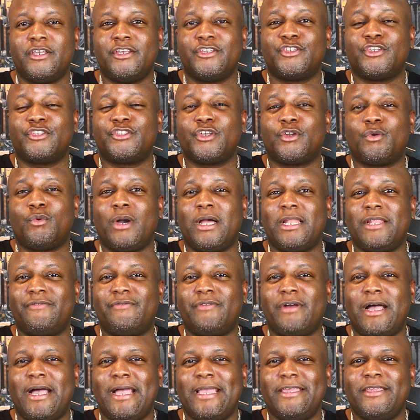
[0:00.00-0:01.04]
So to
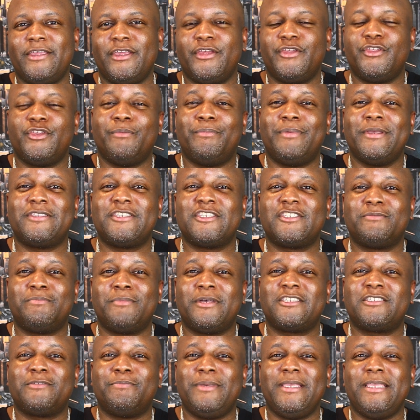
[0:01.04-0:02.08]
qualify, your business
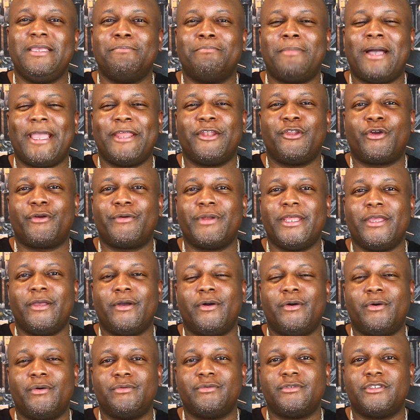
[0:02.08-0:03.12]
must be minority
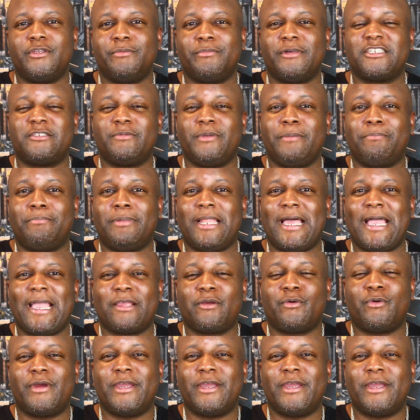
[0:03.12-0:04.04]
owned. It must be Black